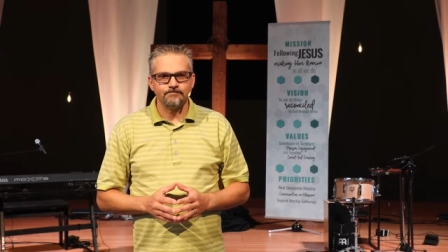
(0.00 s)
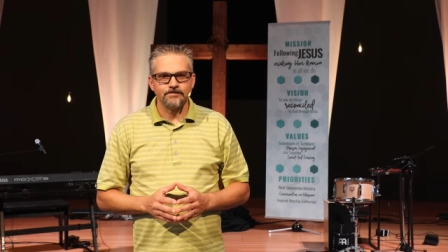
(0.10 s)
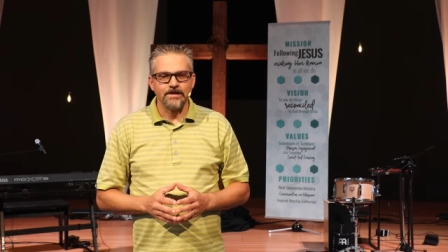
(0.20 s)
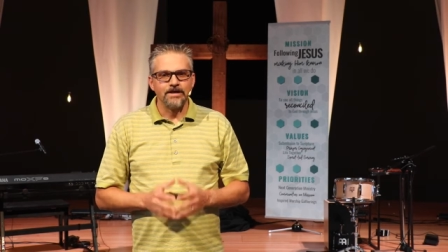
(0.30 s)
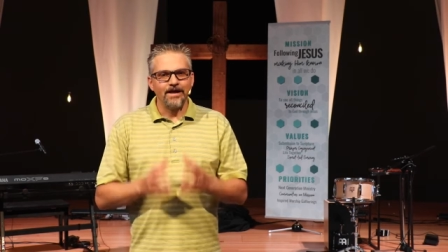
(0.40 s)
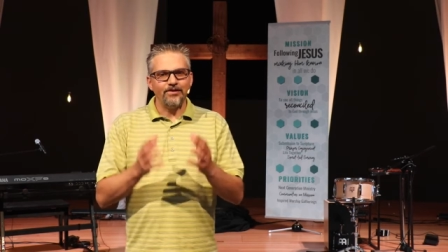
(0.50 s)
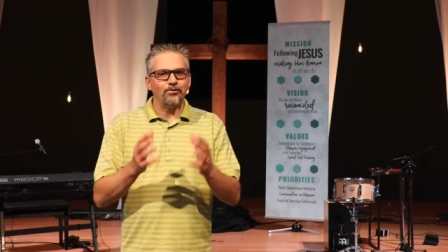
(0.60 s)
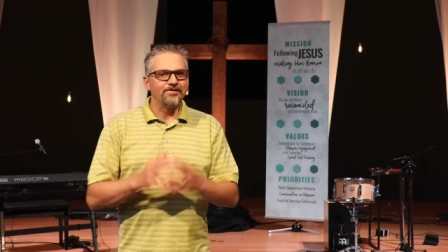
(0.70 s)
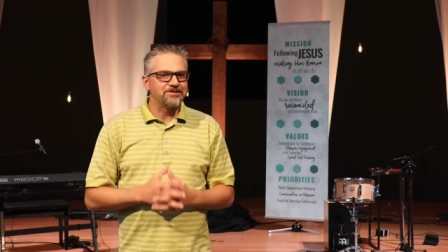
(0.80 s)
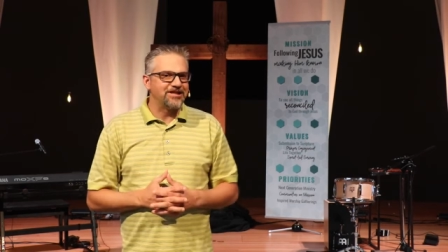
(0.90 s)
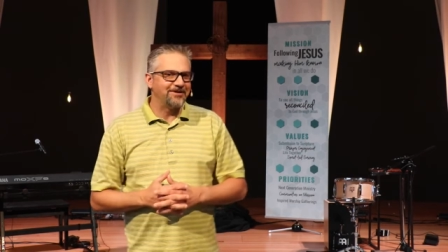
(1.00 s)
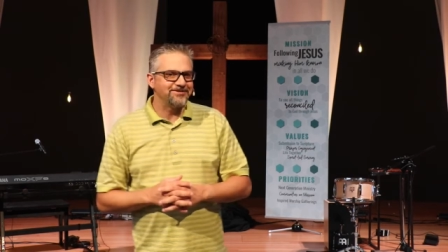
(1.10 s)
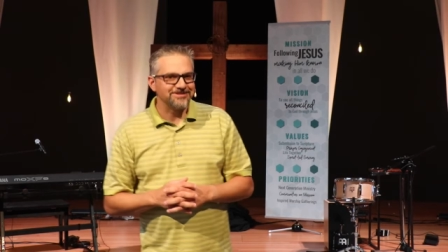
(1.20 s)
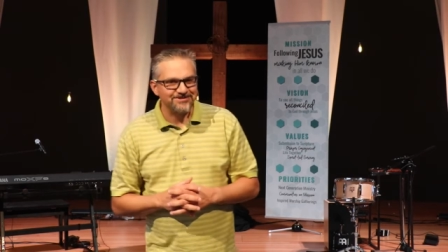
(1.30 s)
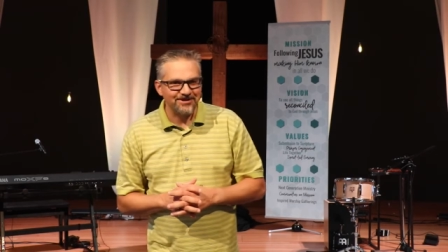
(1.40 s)
I think one of the
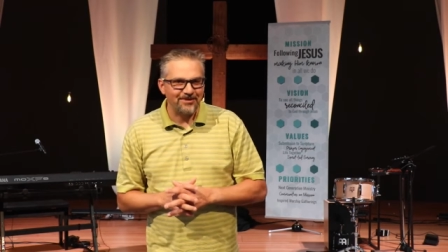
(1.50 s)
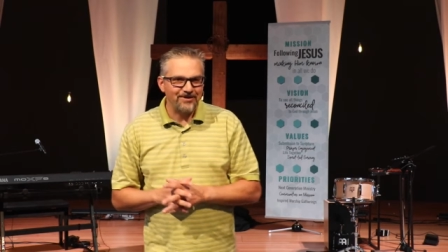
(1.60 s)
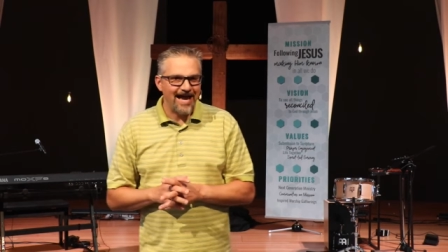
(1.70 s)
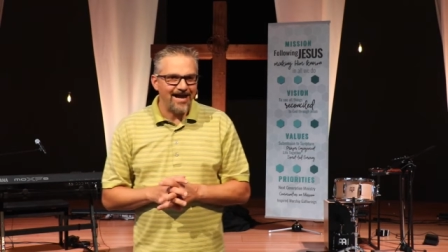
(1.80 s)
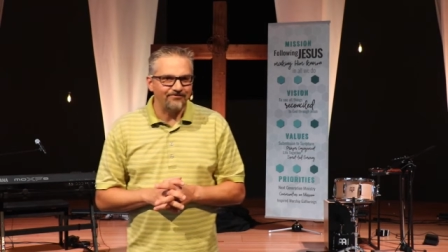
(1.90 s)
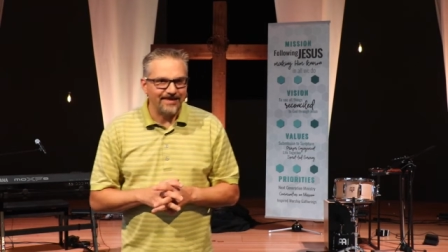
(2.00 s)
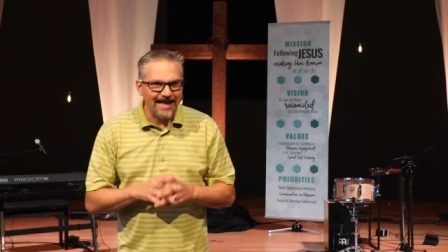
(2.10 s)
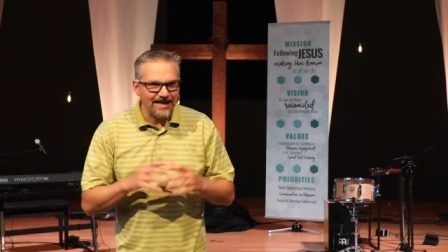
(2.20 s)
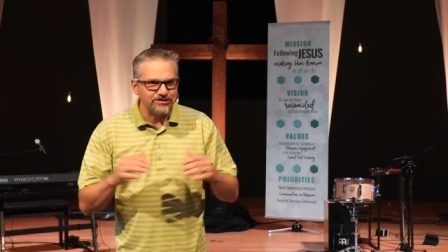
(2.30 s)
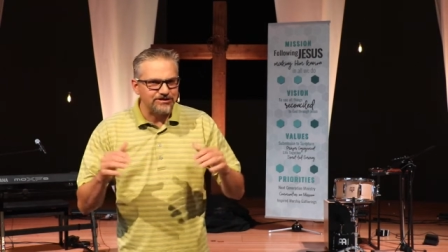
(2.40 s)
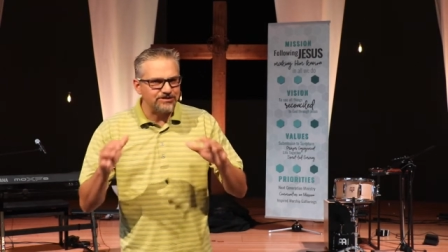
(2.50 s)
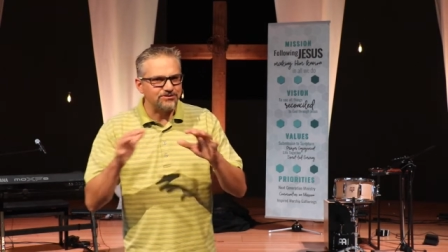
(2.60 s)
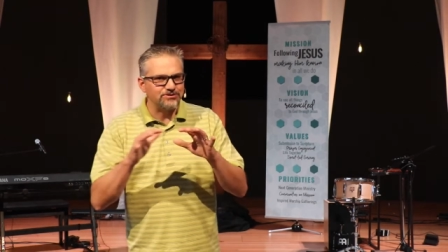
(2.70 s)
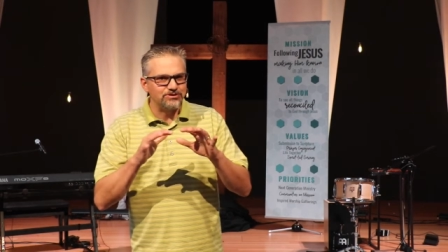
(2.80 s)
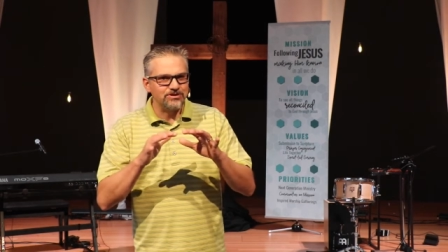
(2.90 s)
challenges uh, we have in actually, you know,
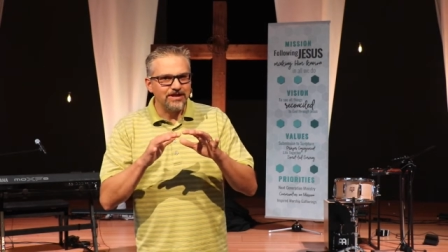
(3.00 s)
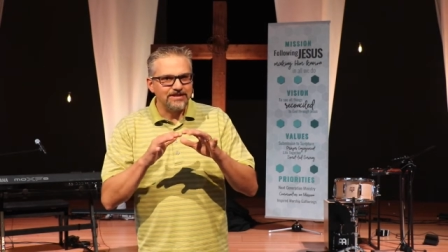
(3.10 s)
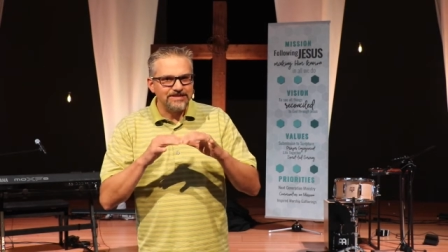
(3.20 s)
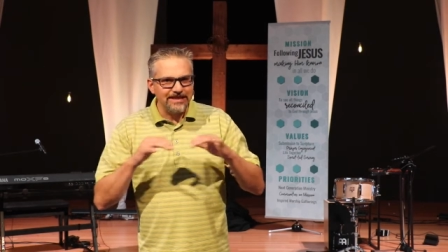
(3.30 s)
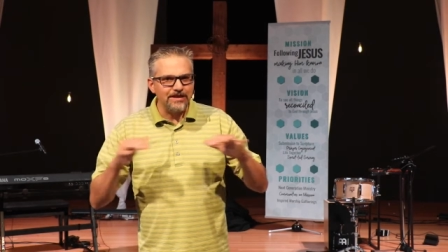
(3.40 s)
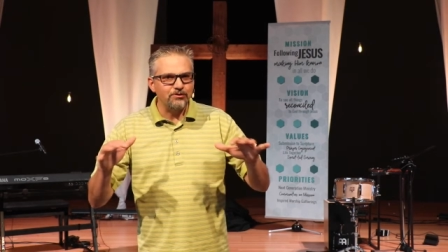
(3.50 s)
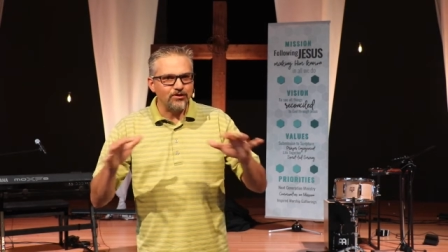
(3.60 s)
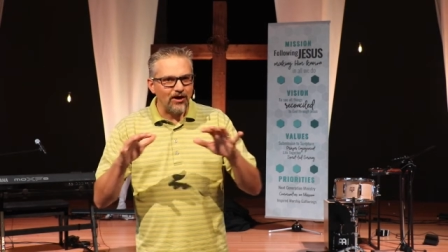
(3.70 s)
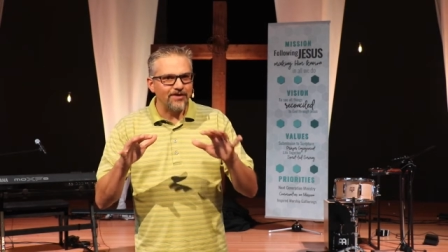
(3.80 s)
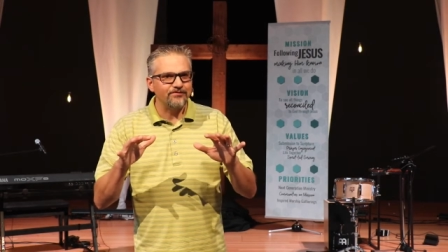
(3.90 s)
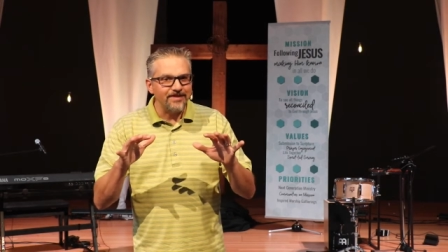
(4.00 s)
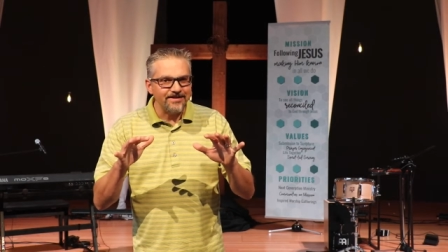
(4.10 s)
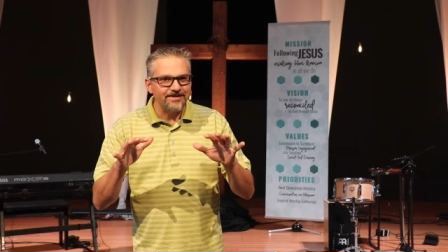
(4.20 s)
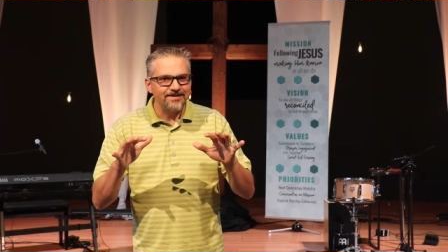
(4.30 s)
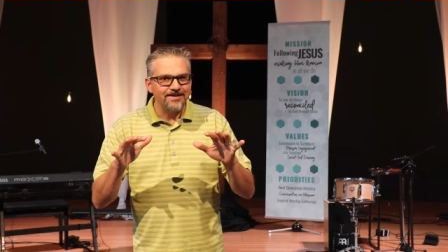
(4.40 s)
dealing with
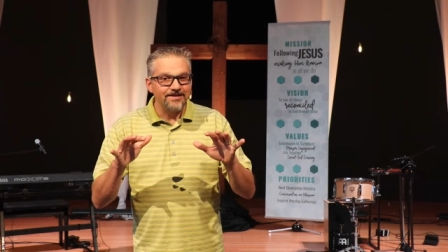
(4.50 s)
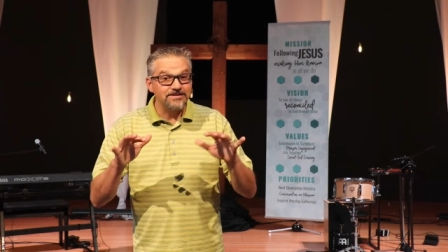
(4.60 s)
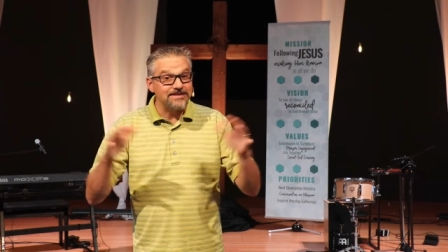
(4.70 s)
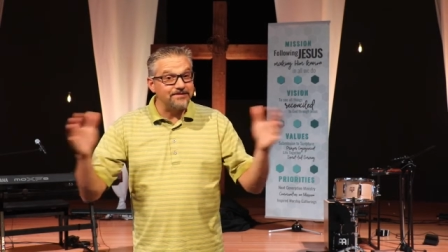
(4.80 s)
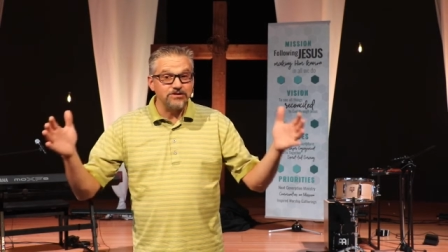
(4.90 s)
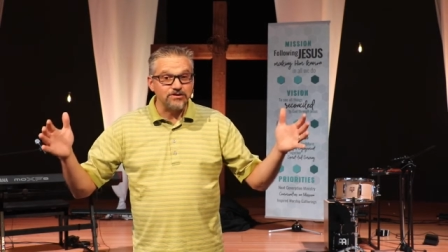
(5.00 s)
conflict instead of just